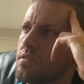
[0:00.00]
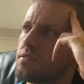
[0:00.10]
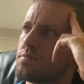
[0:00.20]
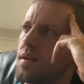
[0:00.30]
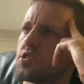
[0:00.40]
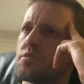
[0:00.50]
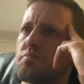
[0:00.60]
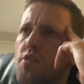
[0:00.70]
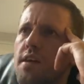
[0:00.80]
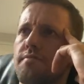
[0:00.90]
especially
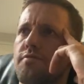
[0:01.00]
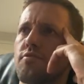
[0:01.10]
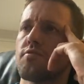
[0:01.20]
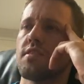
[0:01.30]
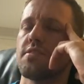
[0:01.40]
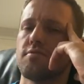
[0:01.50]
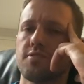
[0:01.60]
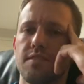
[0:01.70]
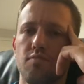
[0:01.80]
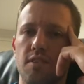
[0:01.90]
Brett for
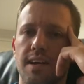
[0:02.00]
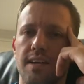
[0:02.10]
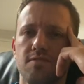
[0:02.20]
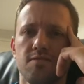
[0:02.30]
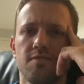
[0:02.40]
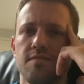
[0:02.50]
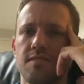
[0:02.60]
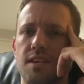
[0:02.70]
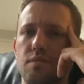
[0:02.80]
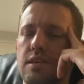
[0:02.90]
those hit workouts
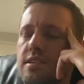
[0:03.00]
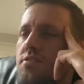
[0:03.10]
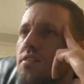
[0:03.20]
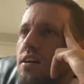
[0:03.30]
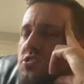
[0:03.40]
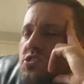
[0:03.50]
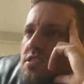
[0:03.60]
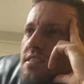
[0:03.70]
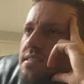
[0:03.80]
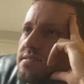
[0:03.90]
coming in clutch.
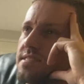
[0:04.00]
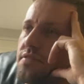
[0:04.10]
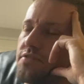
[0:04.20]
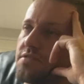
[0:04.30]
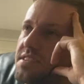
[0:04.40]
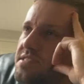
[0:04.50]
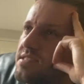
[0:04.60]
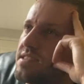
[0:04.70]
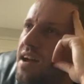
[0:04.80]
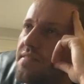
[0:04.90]
Definitely
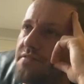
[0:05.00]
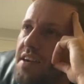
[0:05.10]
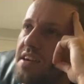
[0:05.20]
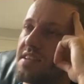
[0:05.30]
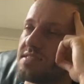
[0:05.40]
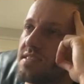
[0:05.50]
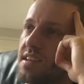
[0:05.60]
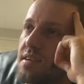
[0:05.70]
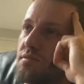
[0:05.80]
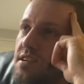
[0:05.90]
did not fade as the
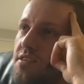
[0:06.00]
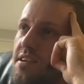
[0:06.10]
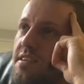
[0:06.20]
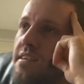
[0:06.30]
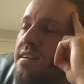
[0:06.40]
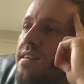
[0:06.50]
day went on.